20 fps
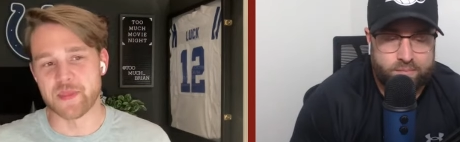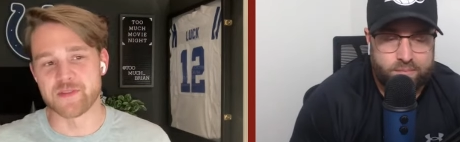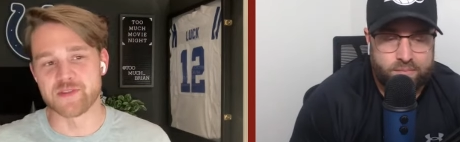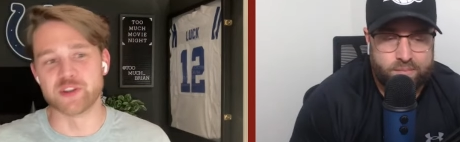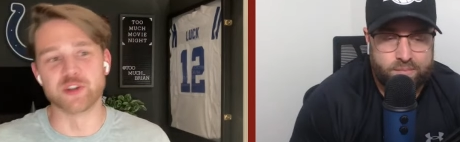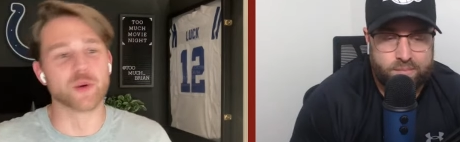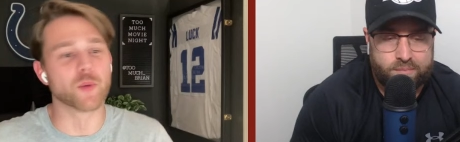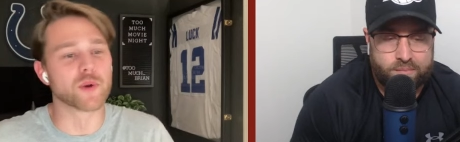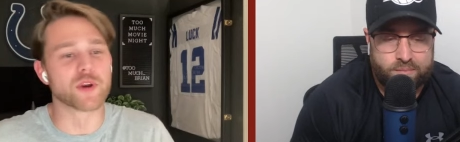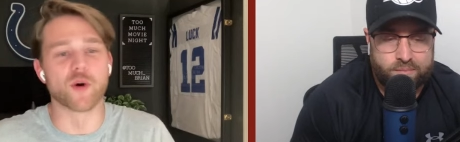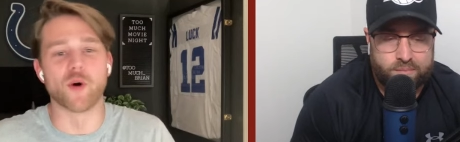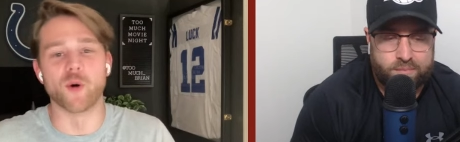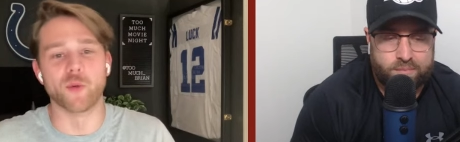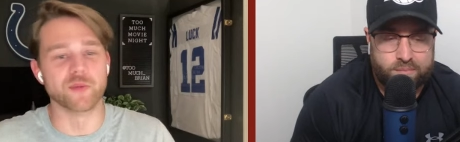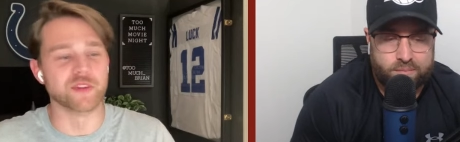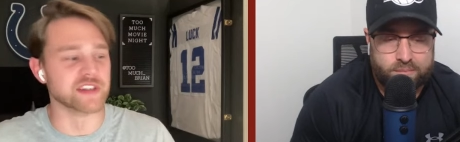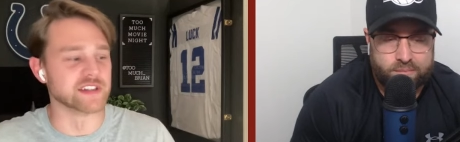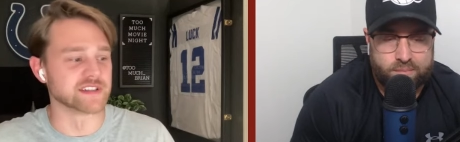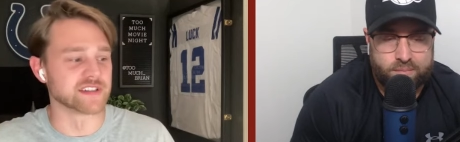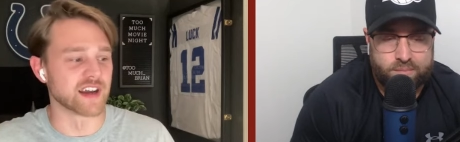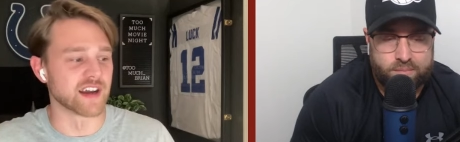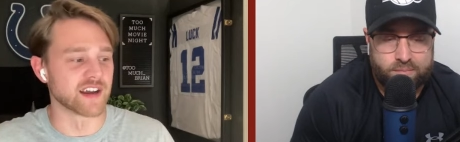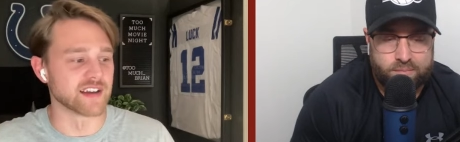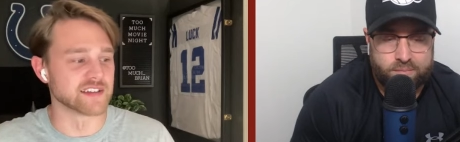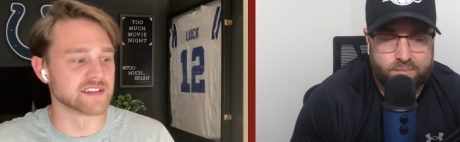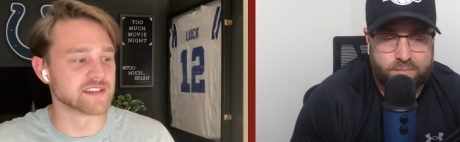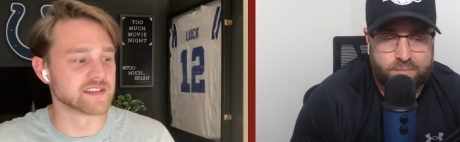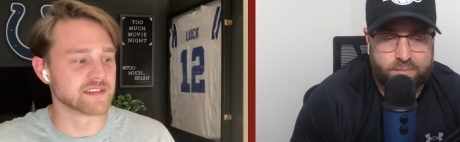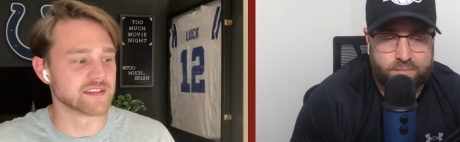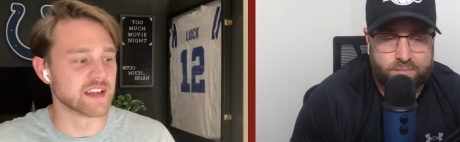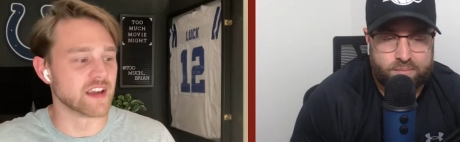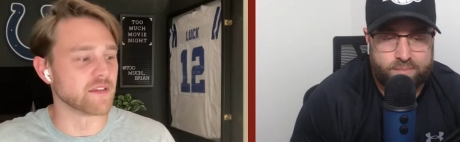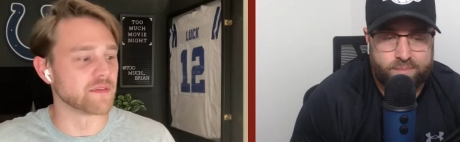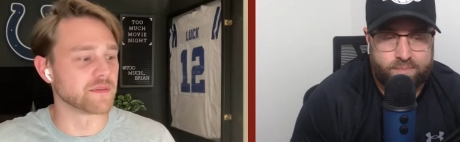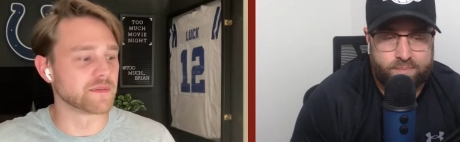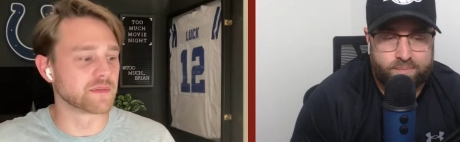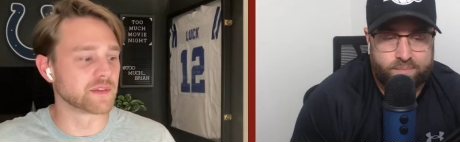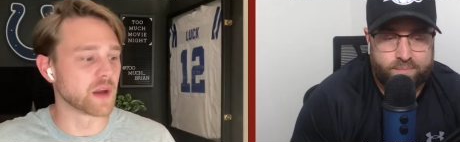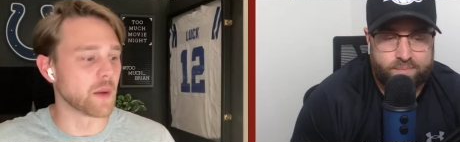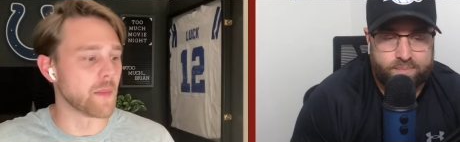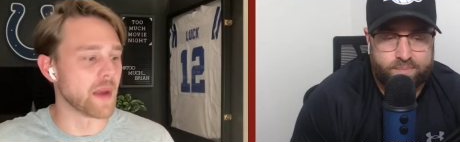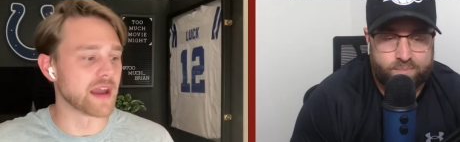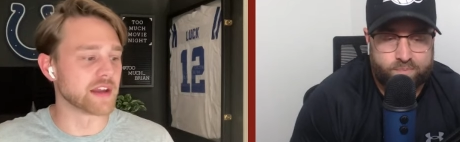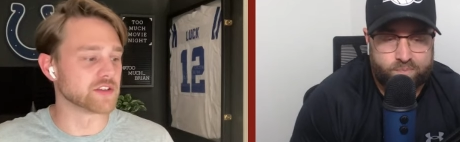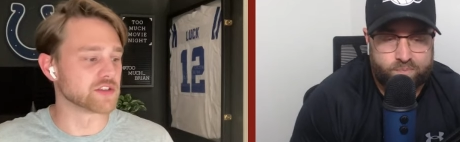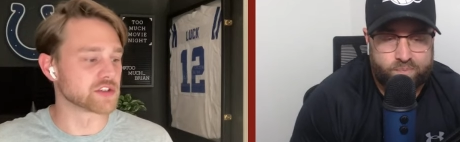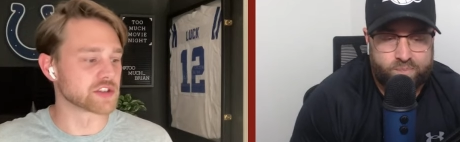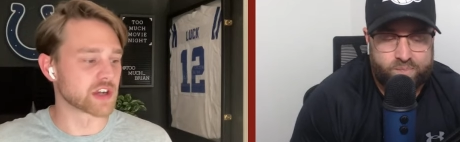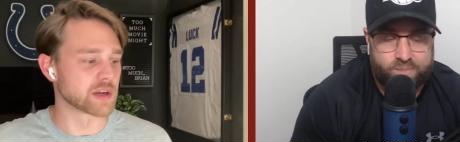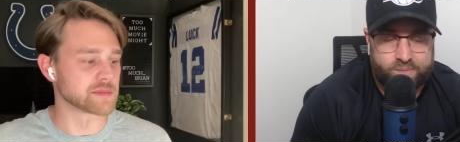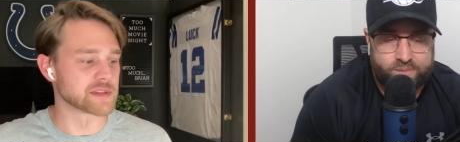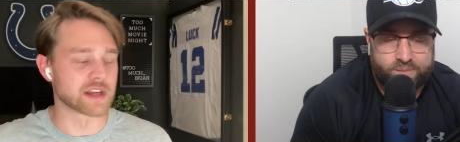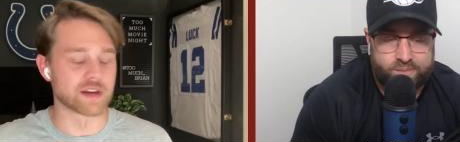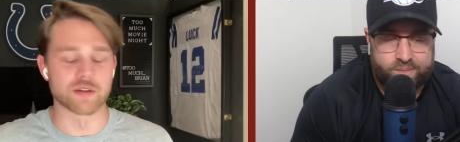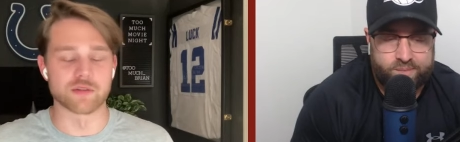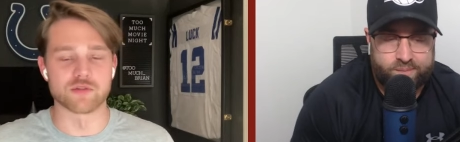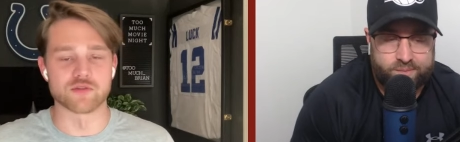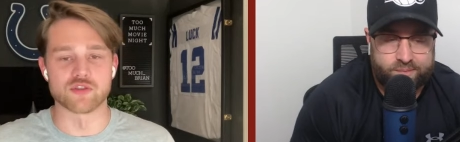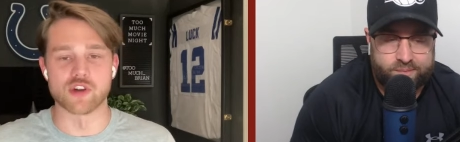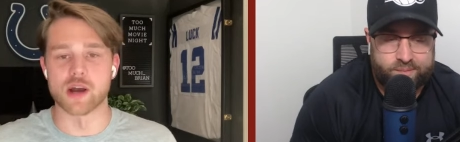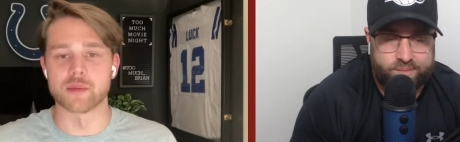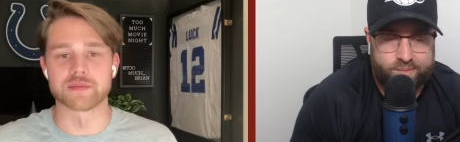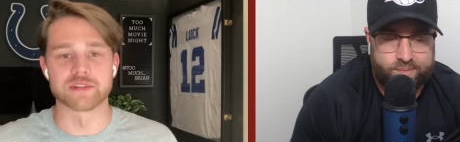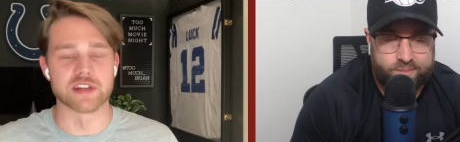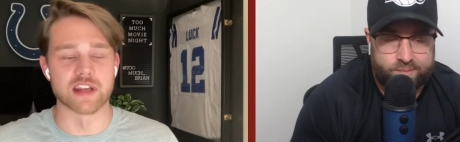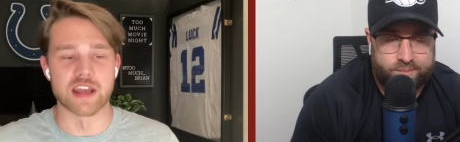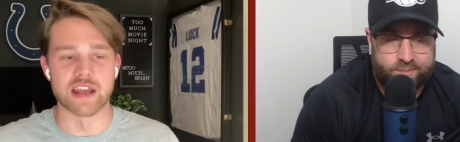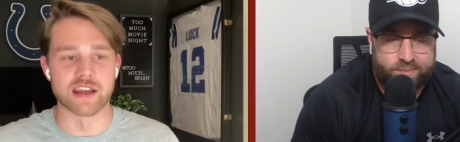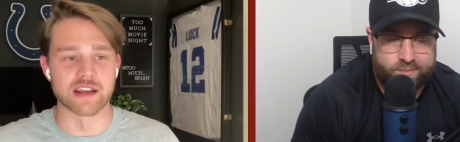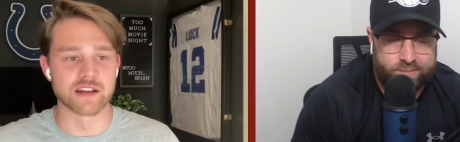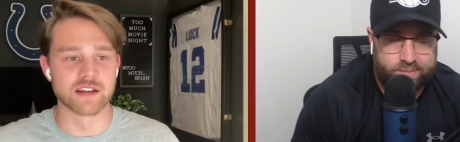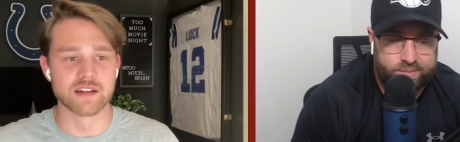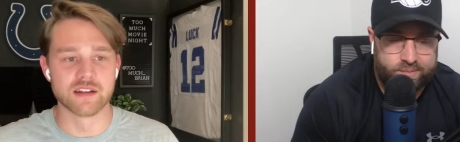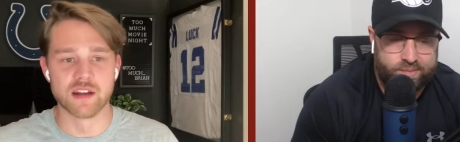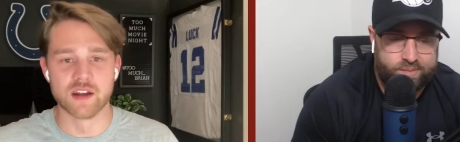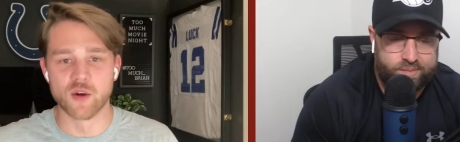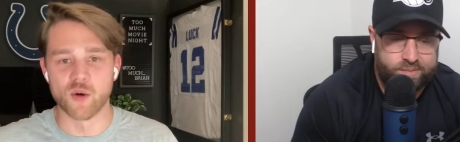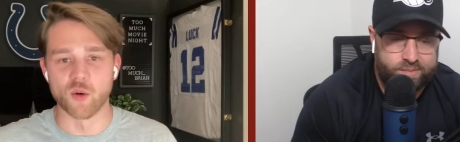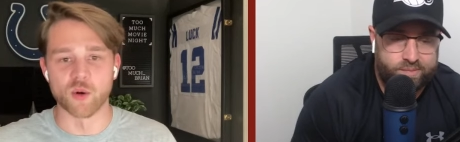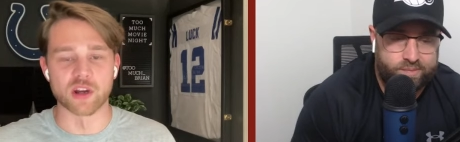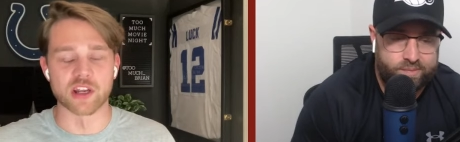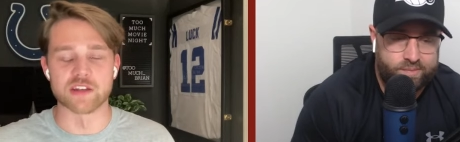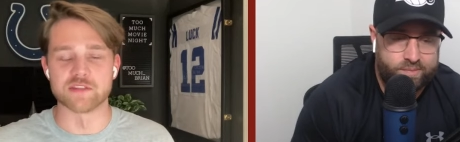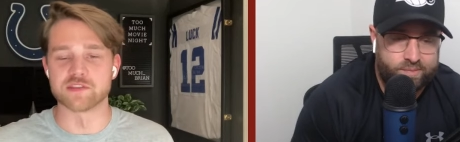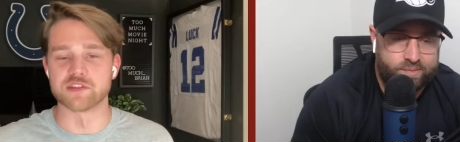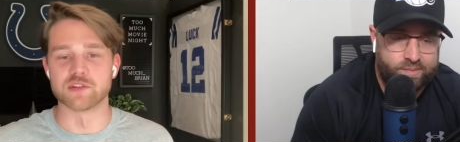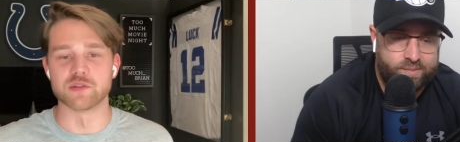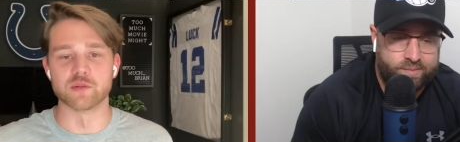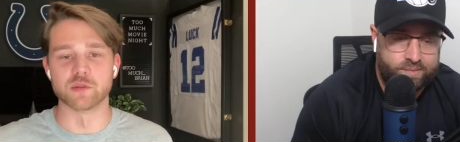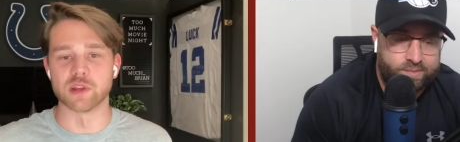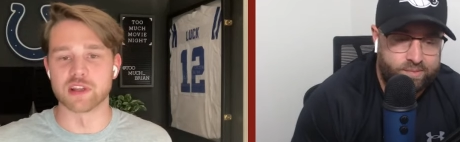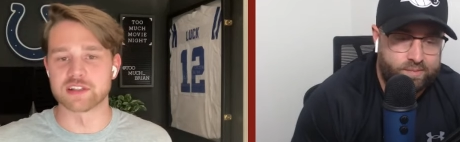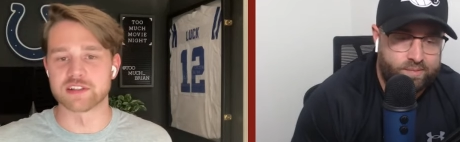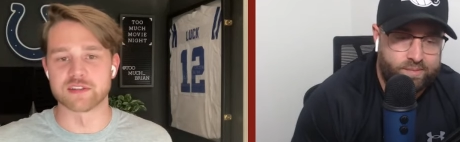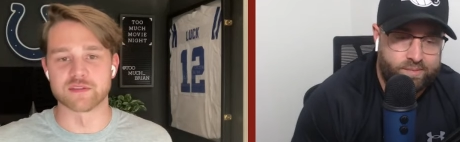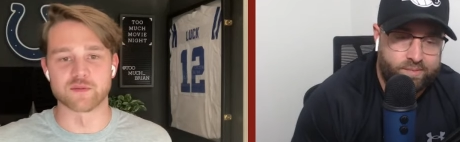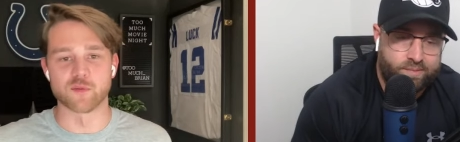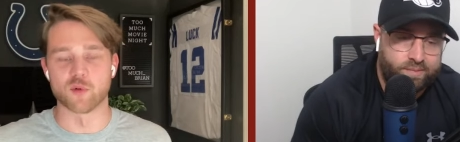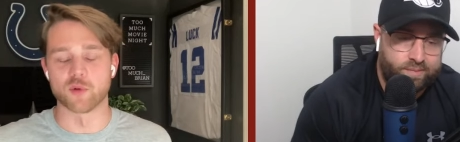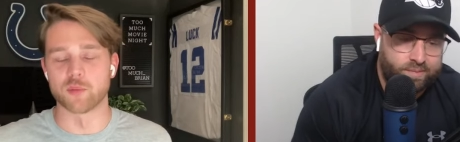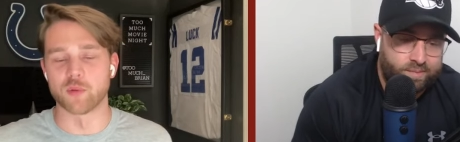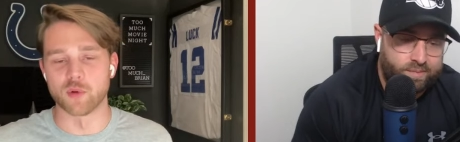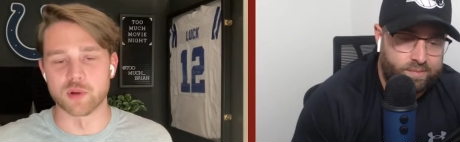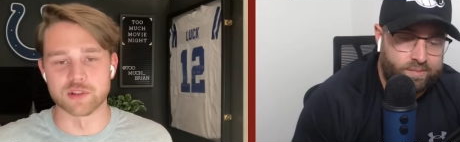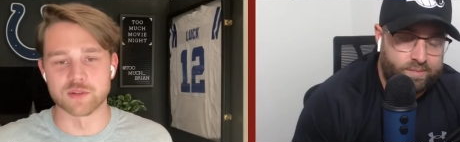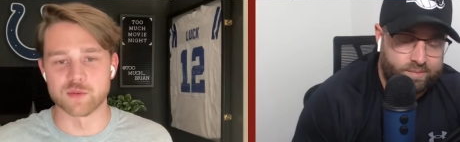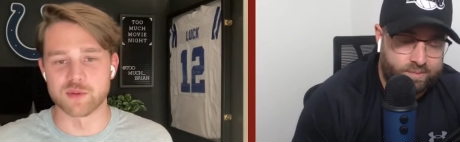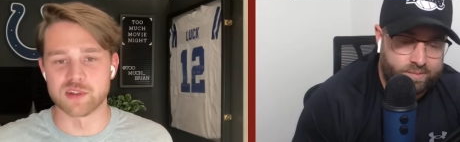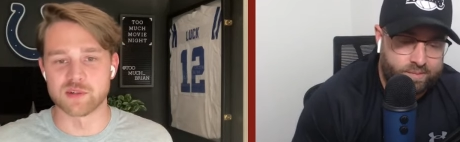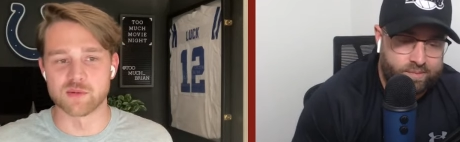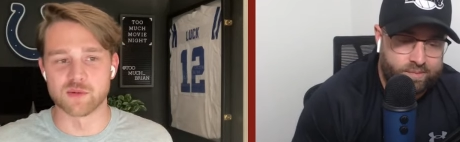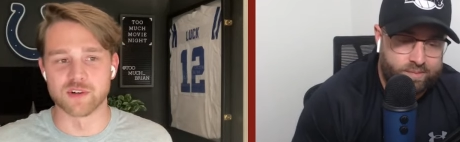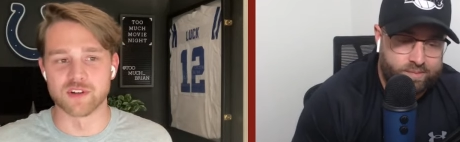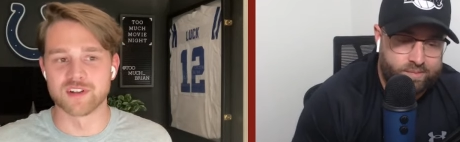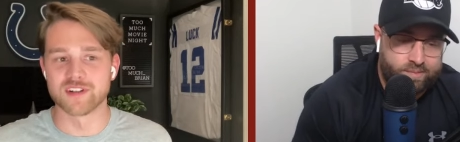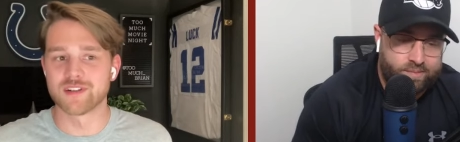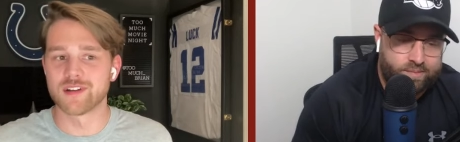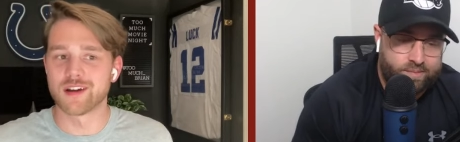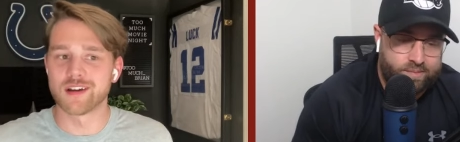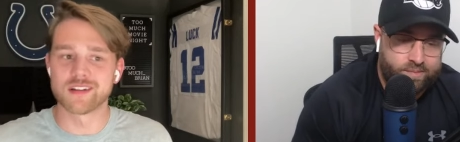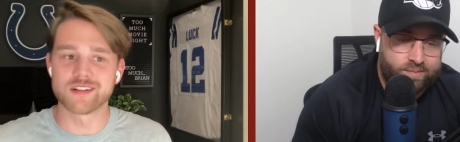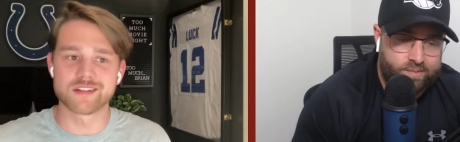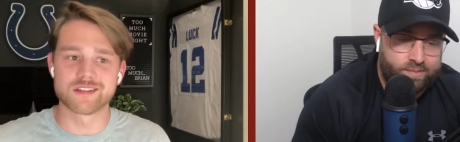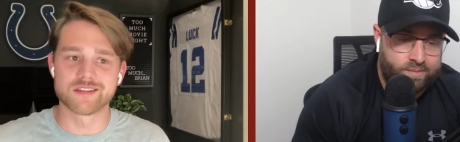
Speaker 1: you don't want to hold these guys. If Kmet just comes out and drops an egg or gives you less than four points week one, uh,